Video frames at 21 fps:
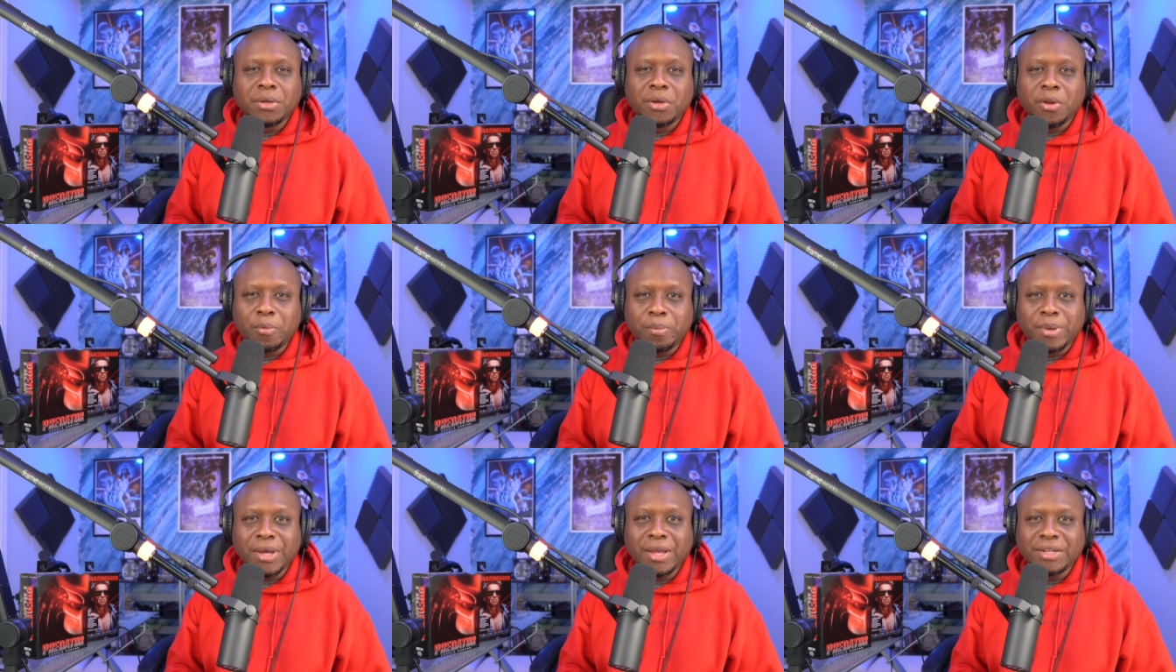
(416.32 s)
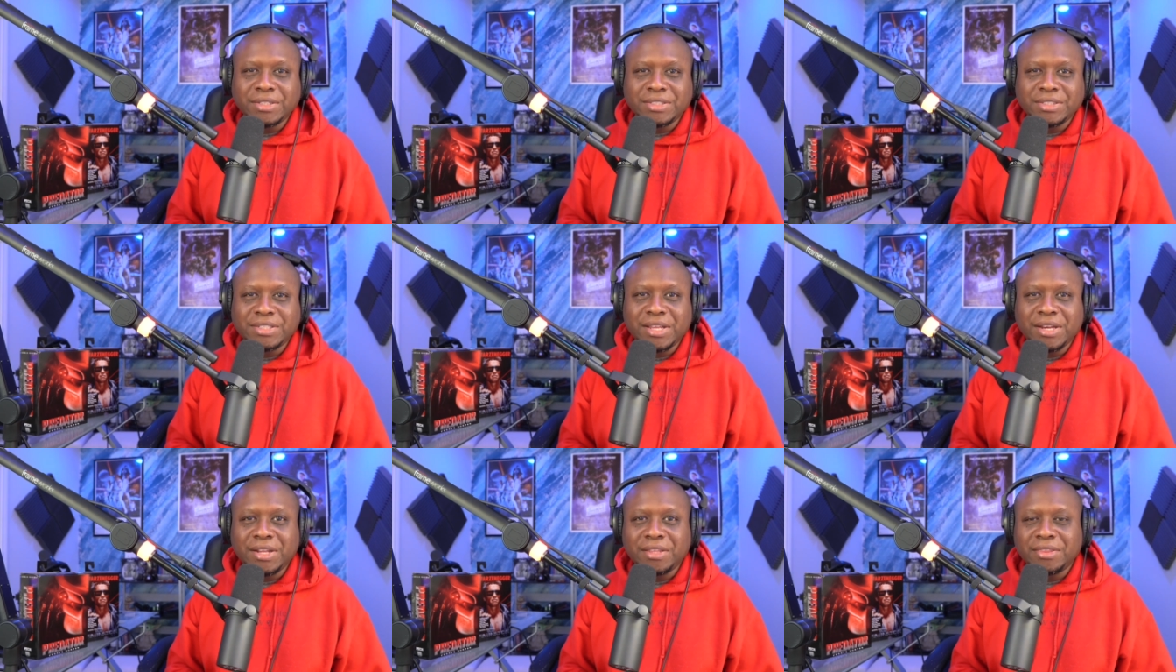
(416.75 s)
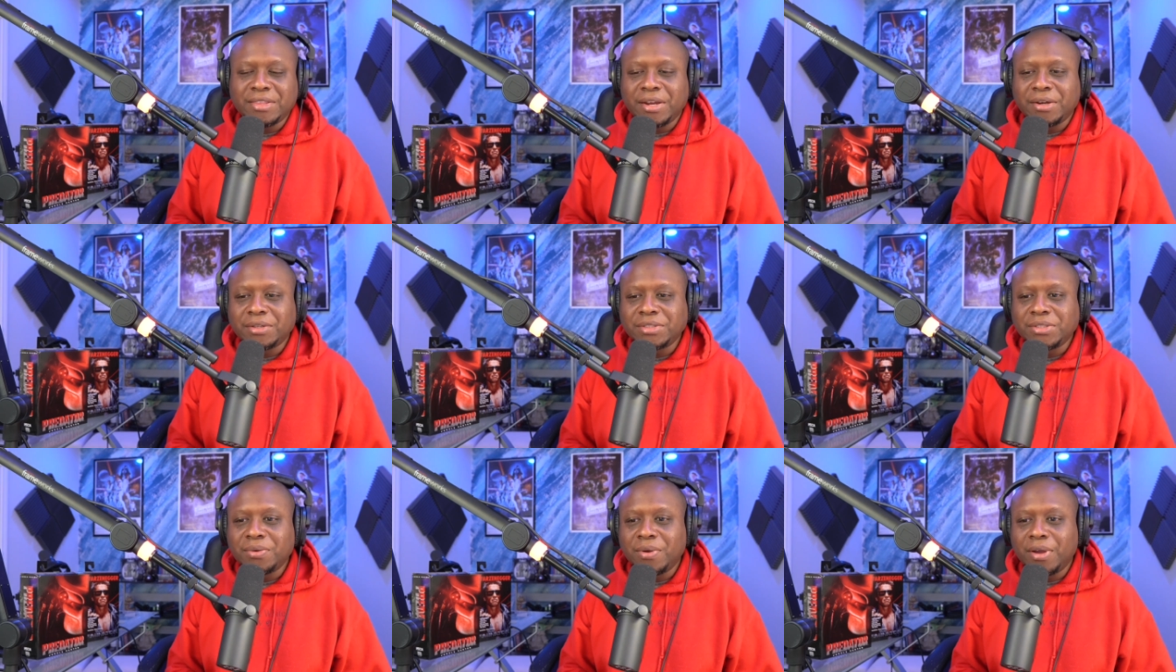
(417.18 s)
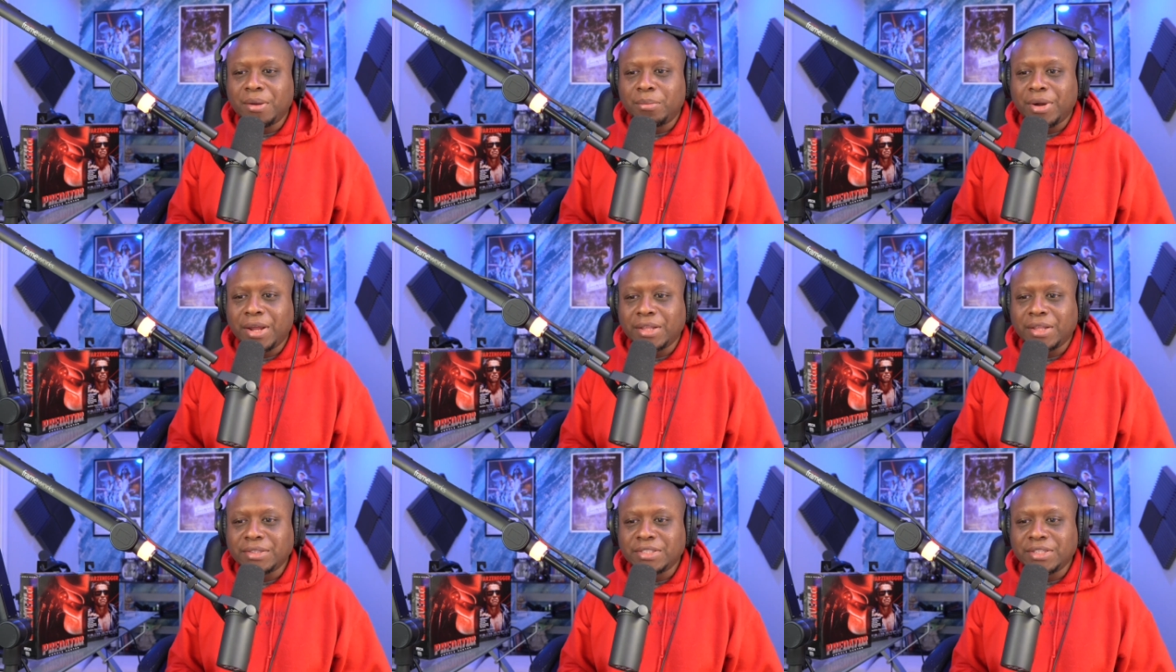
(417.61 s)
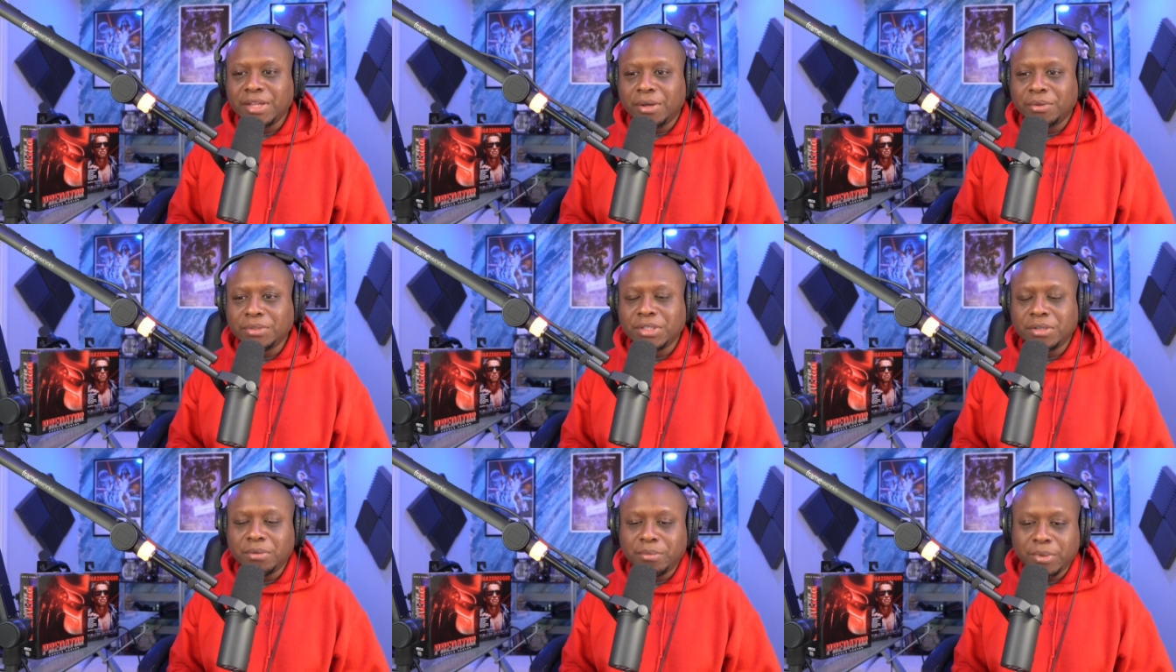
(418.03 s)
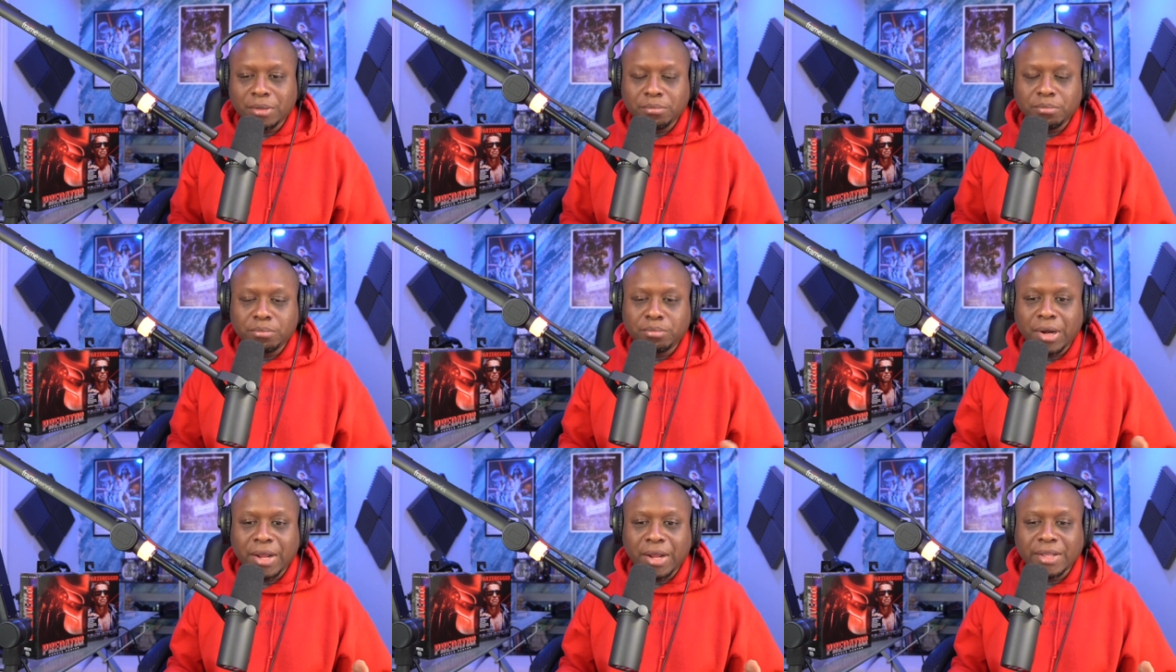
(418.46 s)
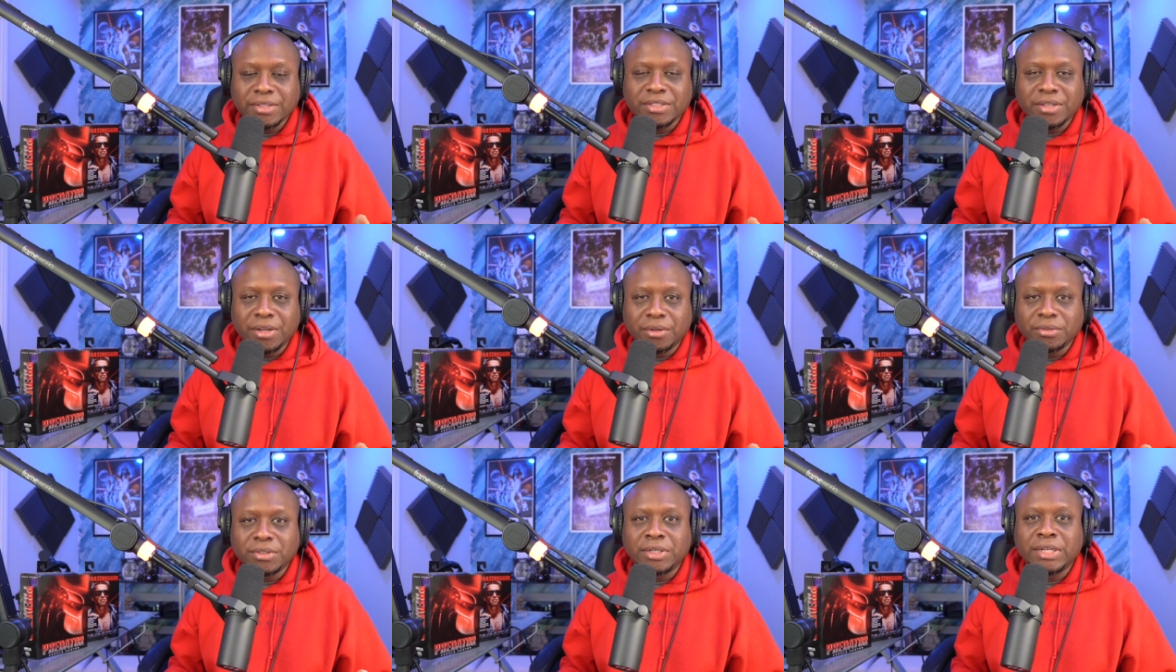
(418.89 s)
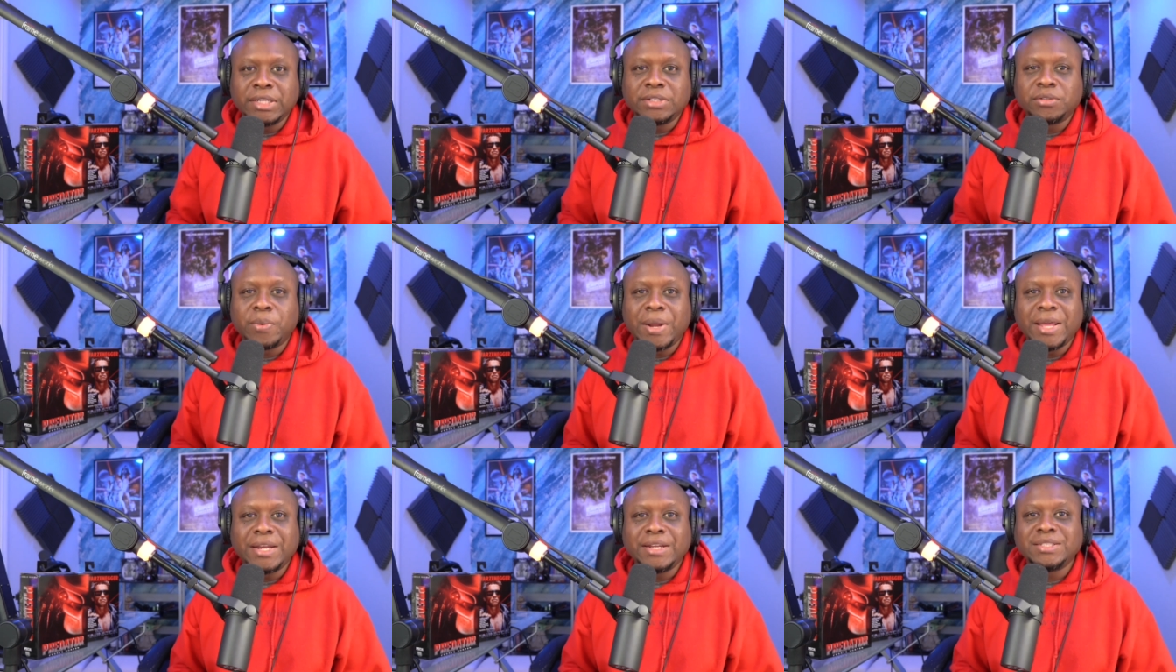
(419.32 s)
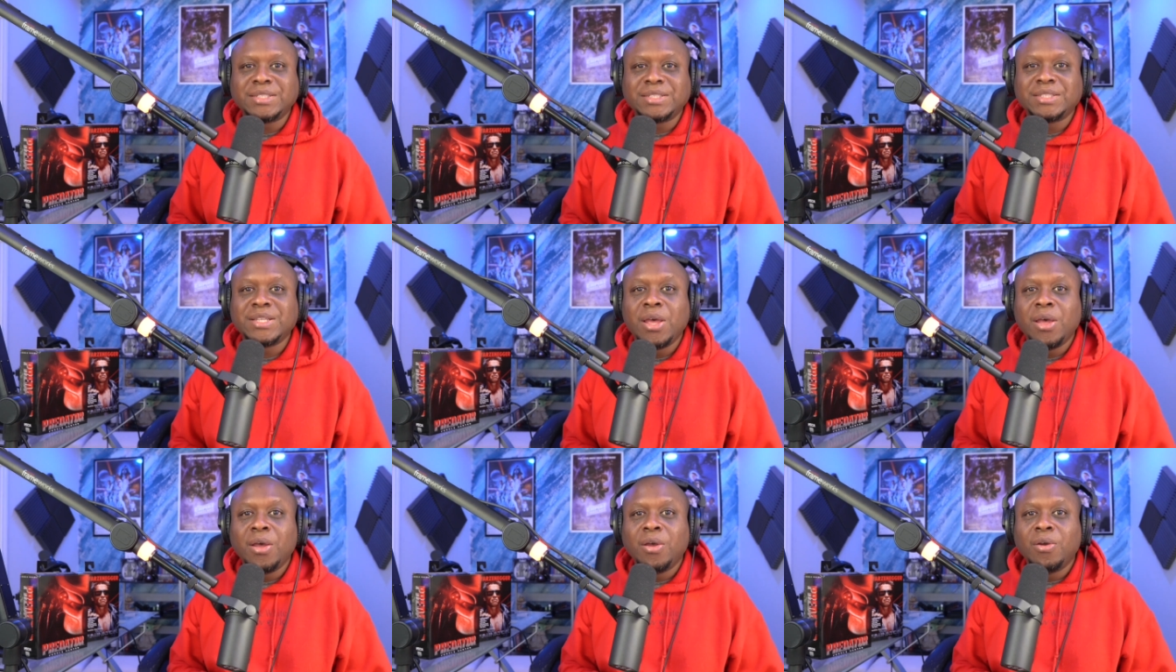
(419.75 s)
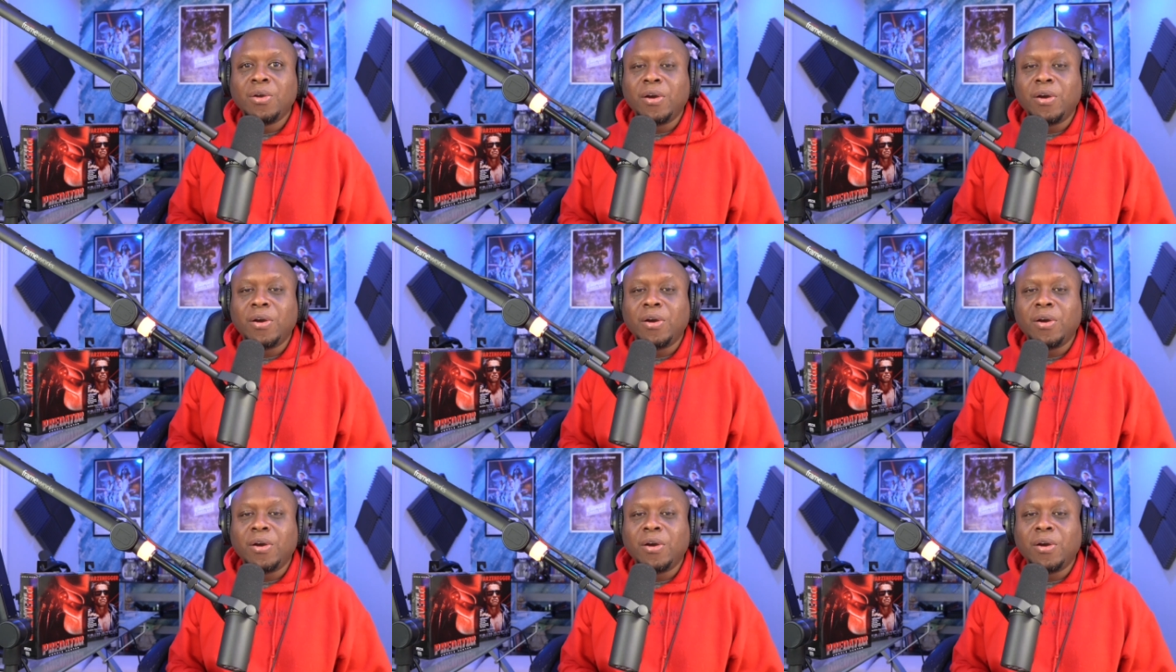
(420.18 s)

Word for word: No pun intended there to uh, Brian Stelter, but Brian Stelter, his ratings